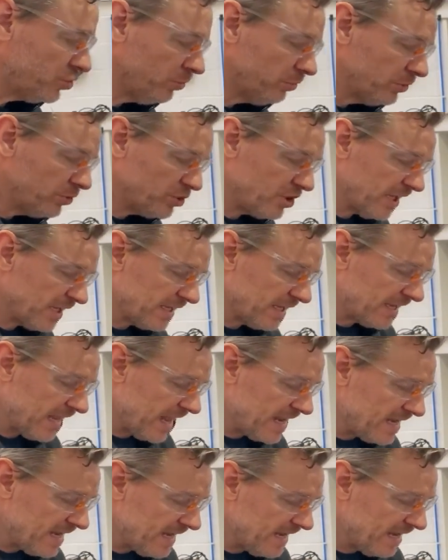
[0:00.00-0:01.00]
double check
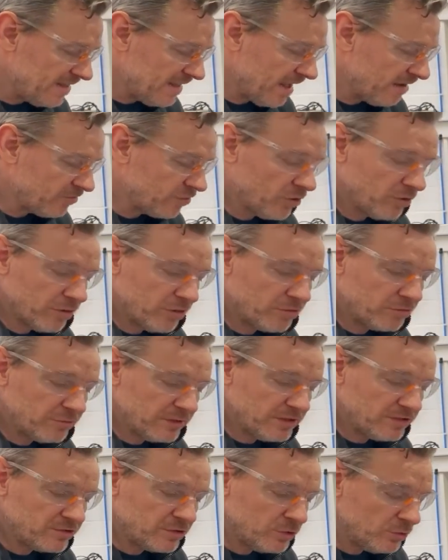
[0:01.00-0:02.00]
again here that I've got the
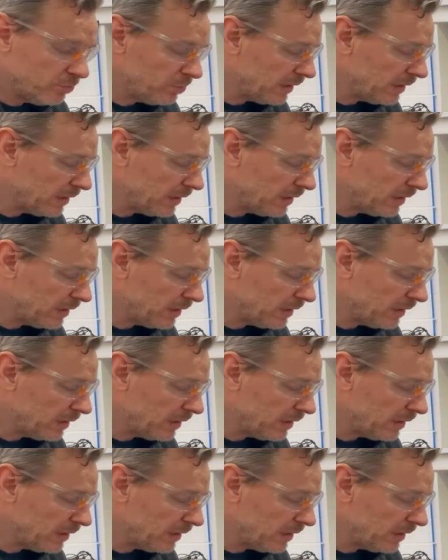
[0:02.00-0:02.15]
3-2